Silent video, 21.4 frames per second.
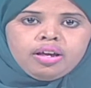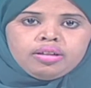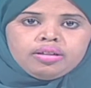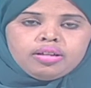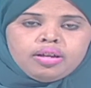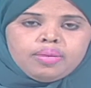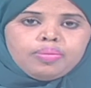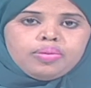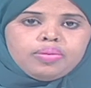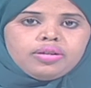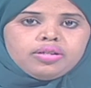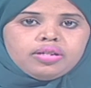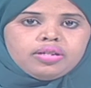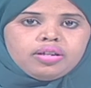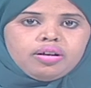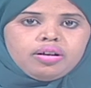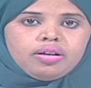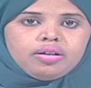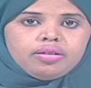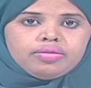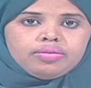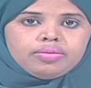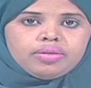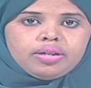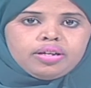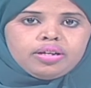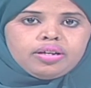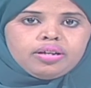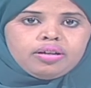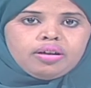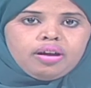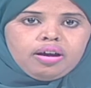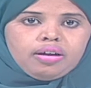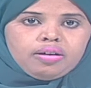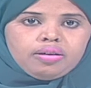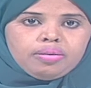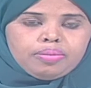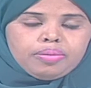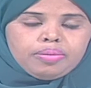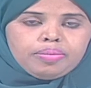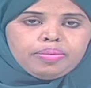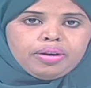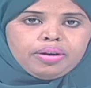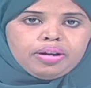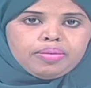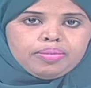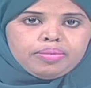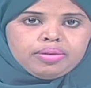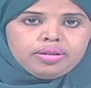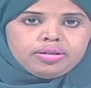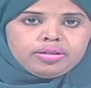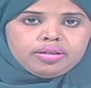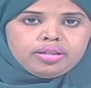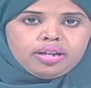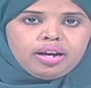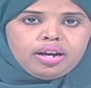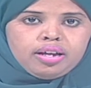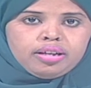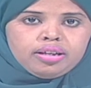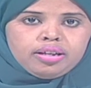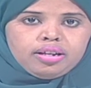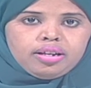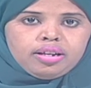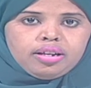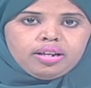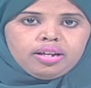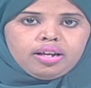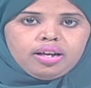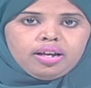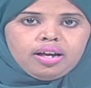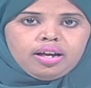The President of the Arab Parliament, Adel